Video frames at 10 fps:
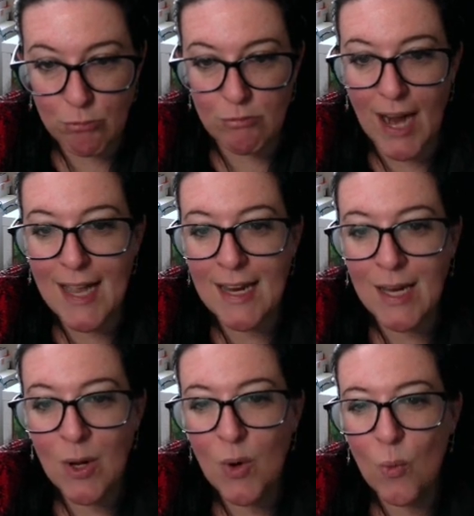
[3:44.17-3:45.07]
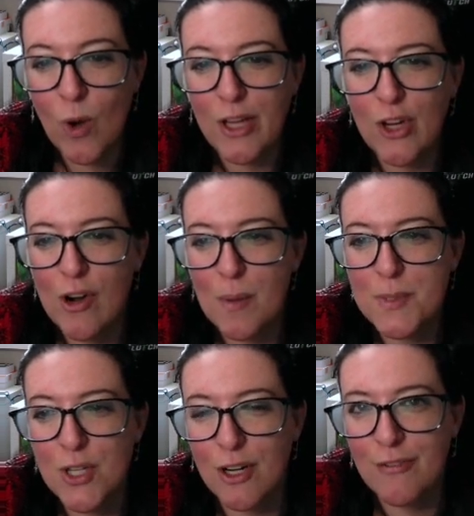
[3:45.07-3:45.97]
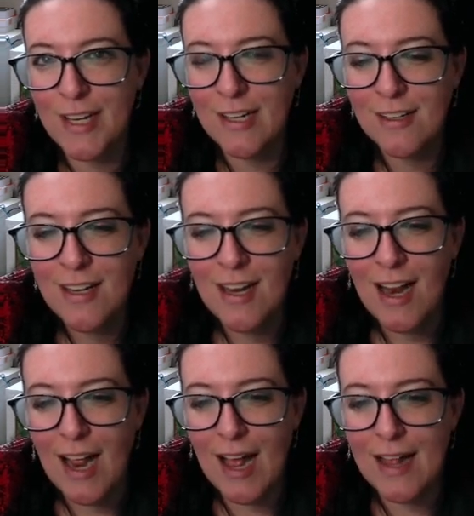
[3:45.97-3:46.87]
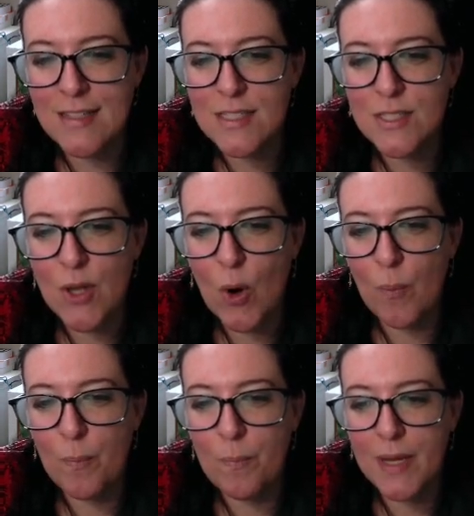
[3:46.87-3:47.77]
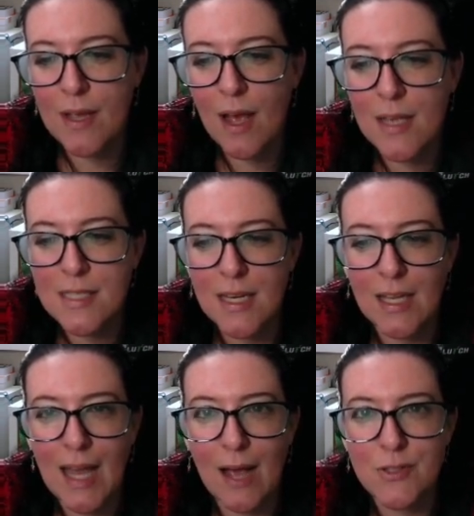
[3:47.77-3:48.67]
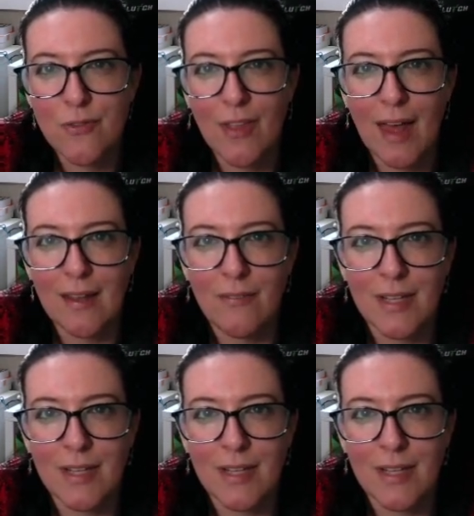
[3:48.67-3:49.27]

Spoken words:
writing what you're observing. And so because it allows for that level